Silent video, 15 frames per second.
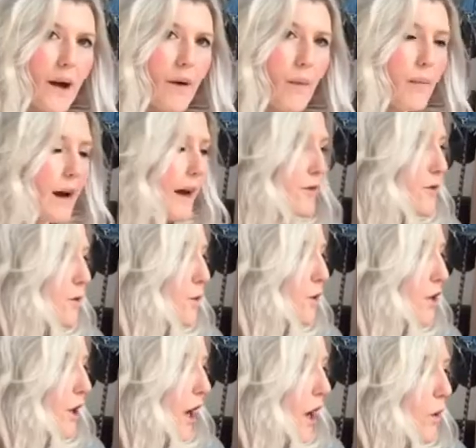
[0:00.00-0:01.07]
now, I perhaps
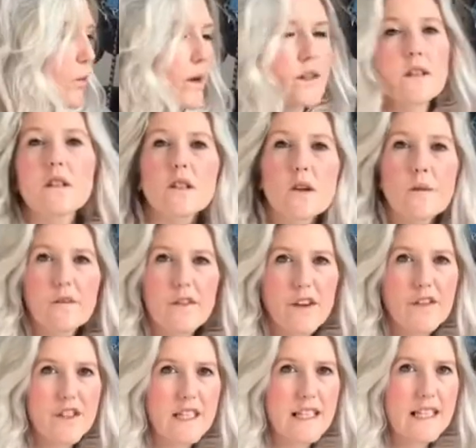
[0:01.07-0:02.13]
would go with some
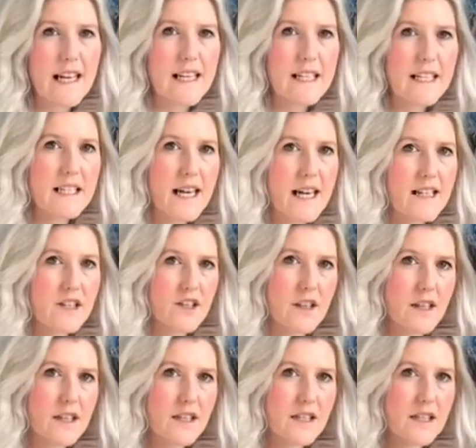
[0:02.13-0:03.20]
15 denier tights so
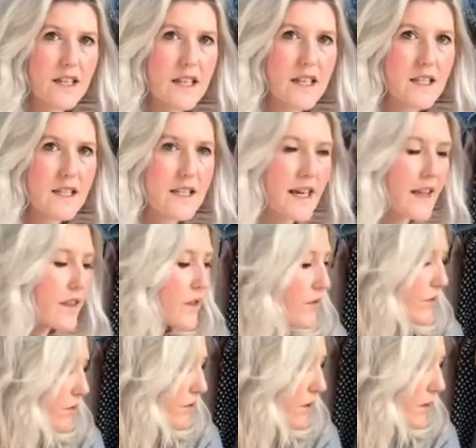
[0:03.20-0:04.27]
you can see your skin
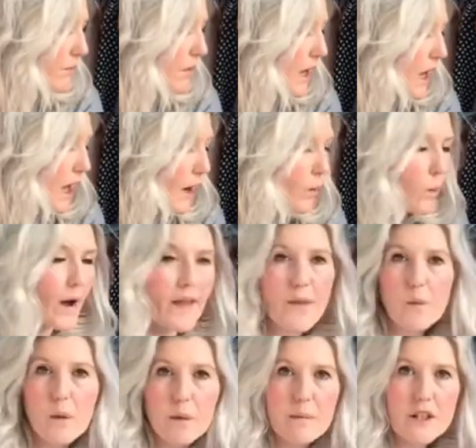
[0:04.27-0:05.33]
through them. Wear
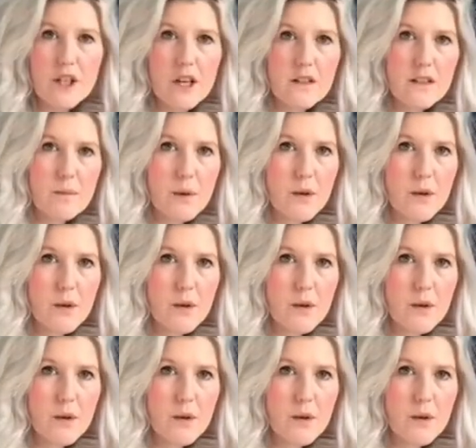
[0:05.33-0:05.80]
them with my Chelsea